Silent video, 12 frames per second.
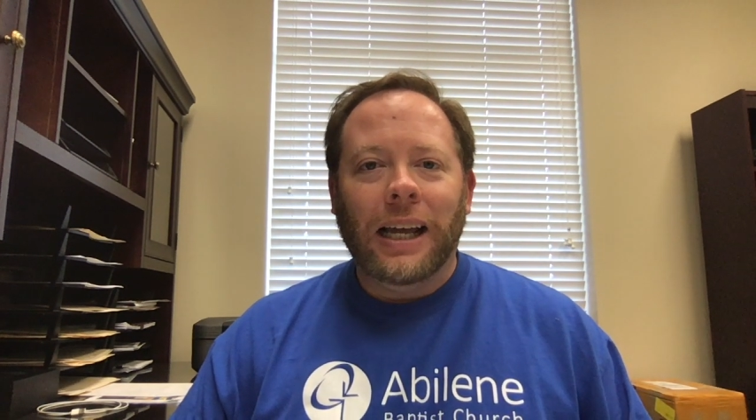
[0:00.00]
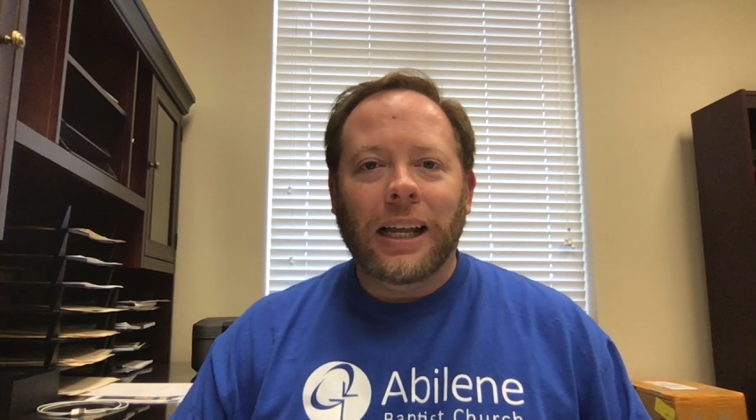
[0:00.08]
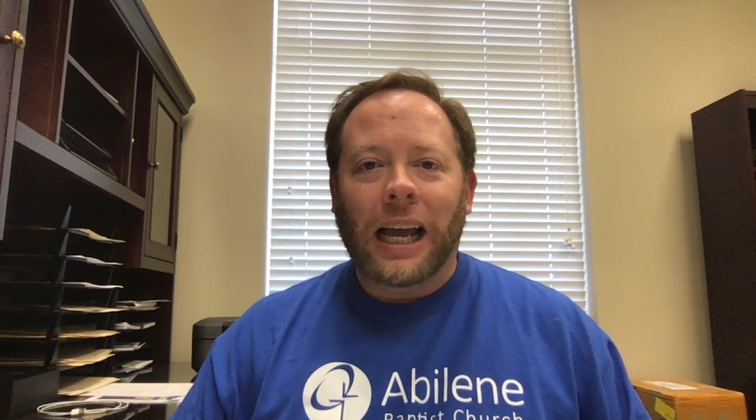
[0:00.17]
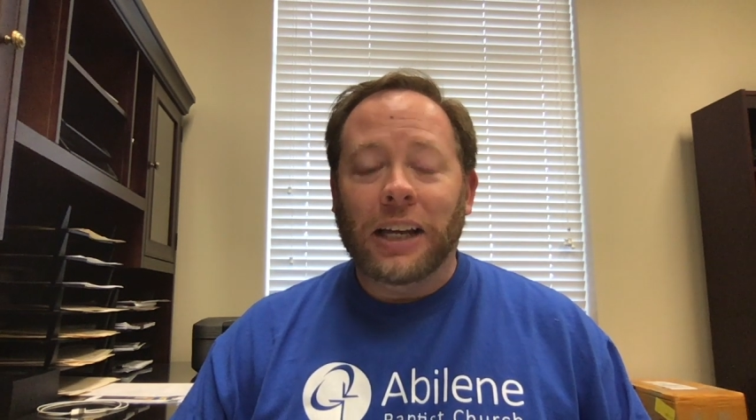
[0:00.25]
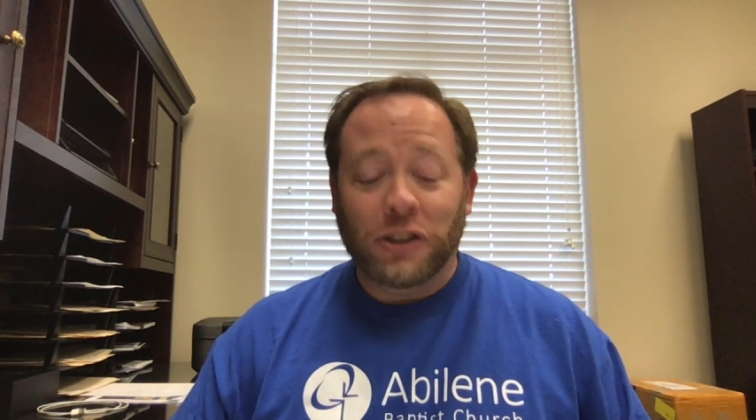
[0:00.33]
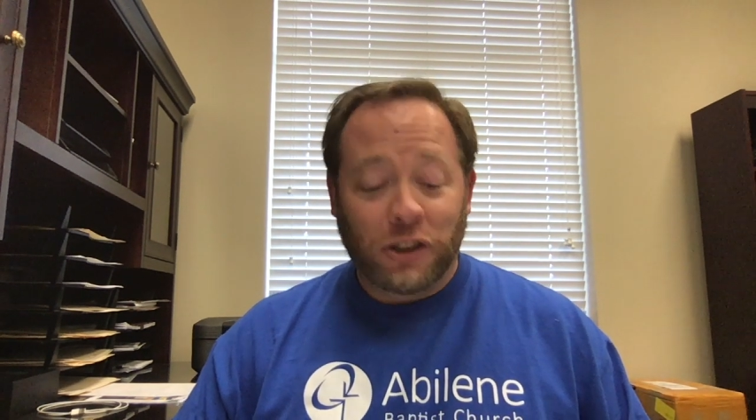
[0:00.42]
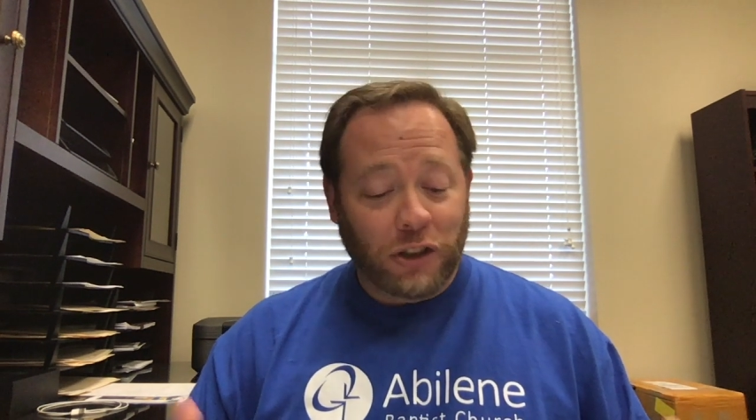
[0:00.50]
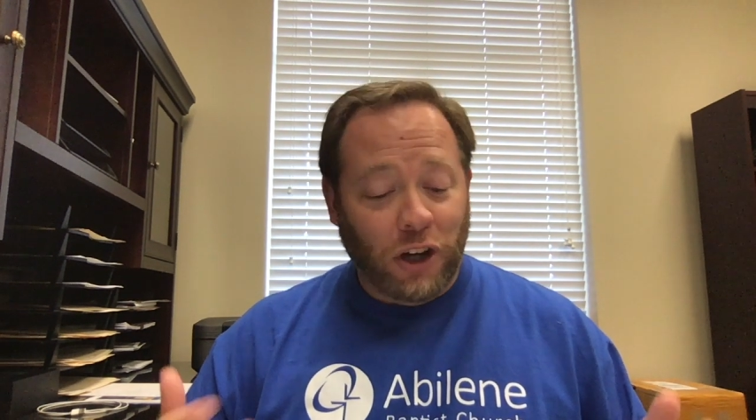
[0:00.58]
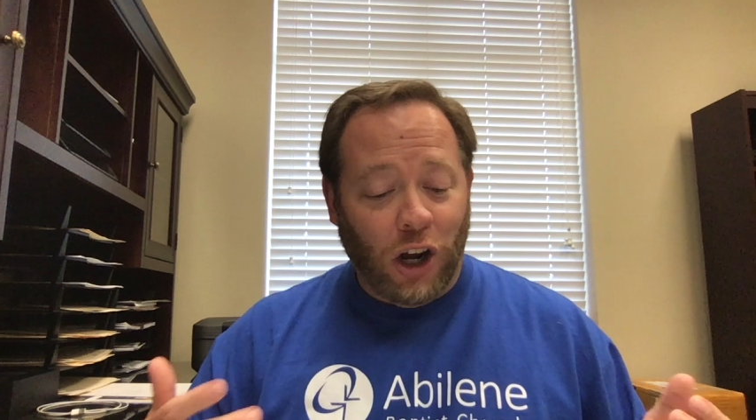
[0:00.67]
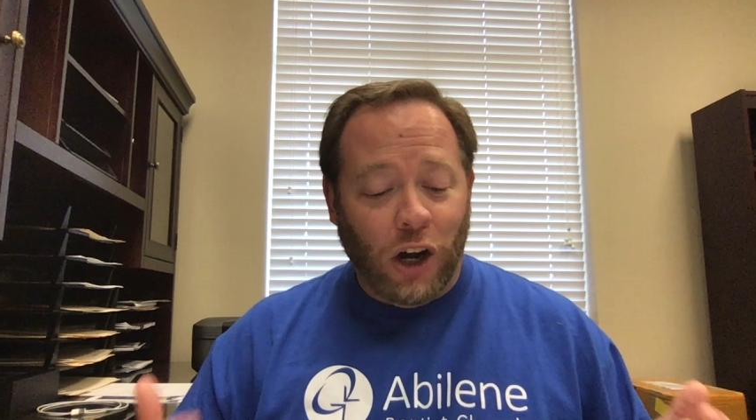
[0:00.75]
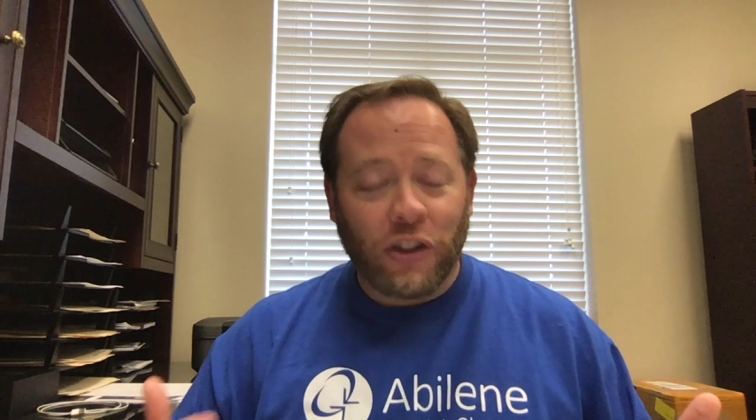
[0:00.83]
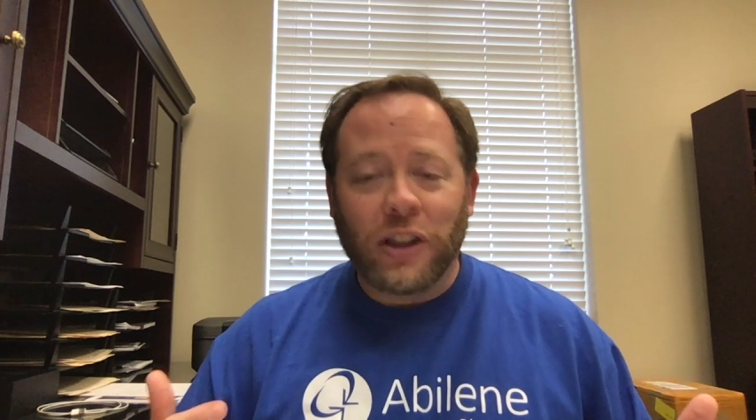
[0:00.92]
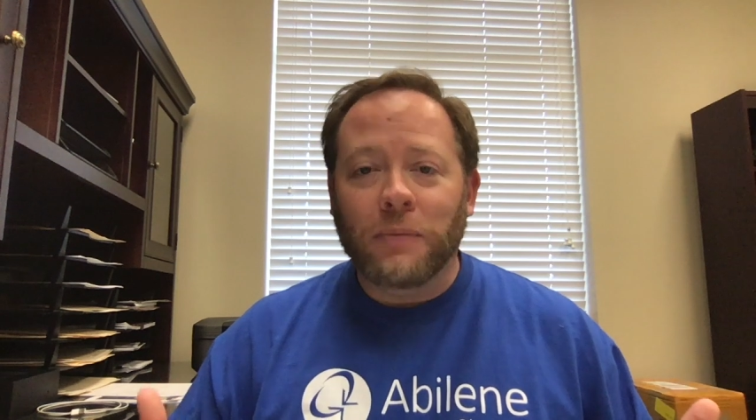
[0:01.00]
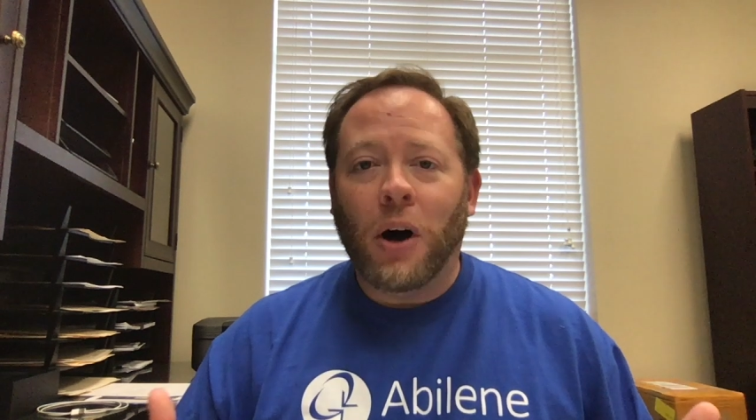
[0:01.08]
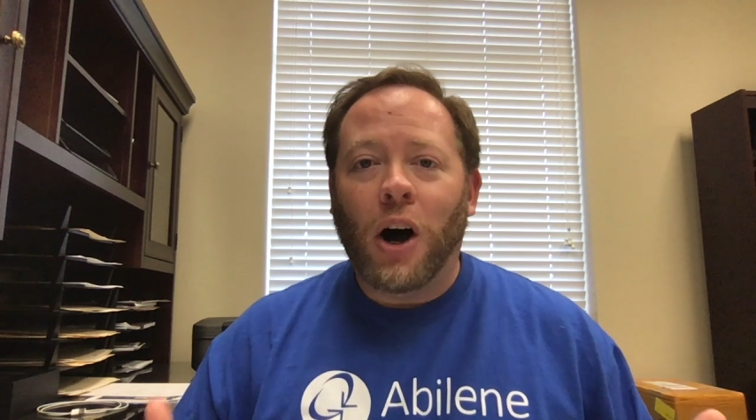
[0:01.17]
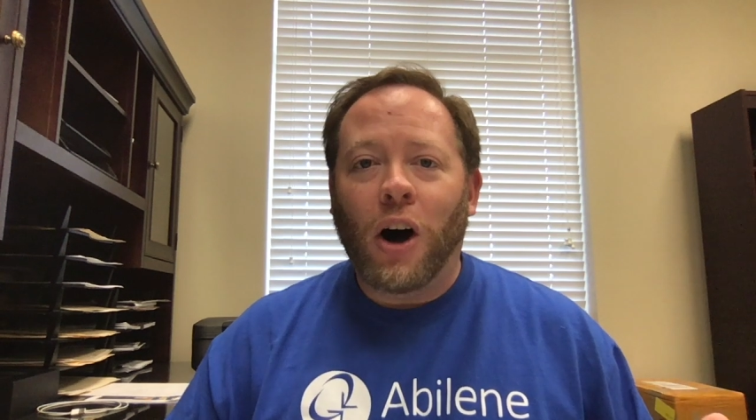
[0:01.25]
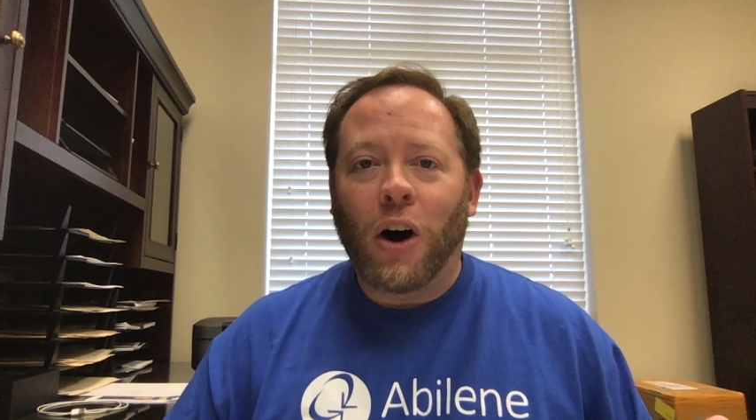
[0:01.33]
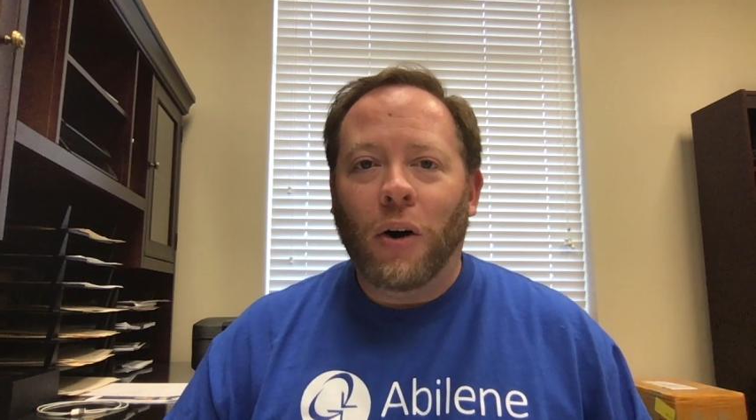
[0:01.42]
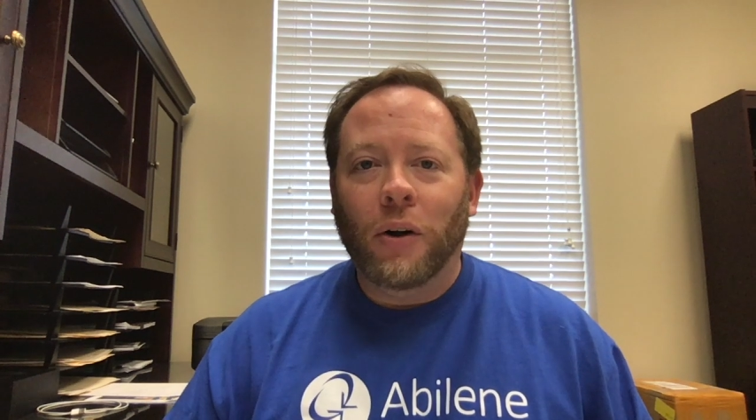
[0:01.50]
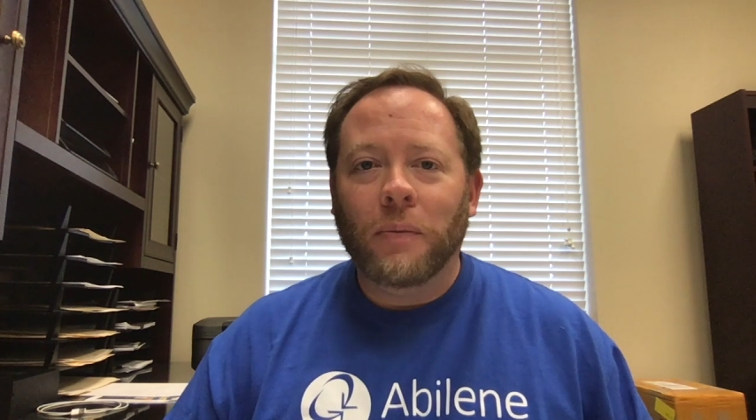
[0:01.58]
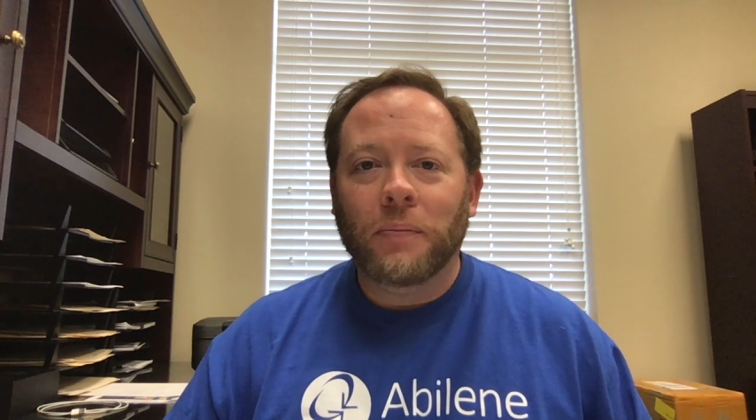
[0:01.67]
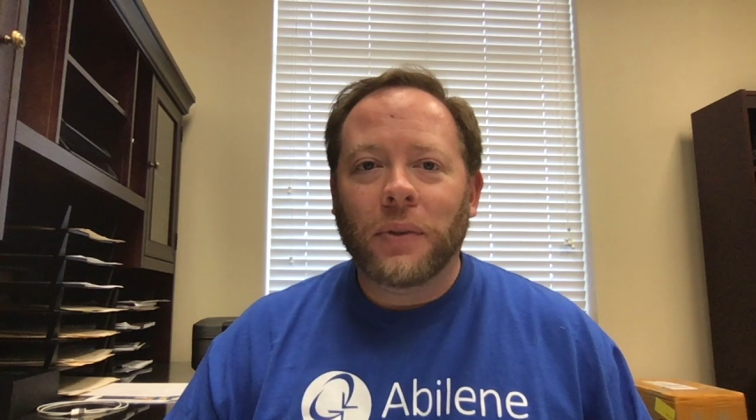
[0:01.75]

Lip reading: has just caught them all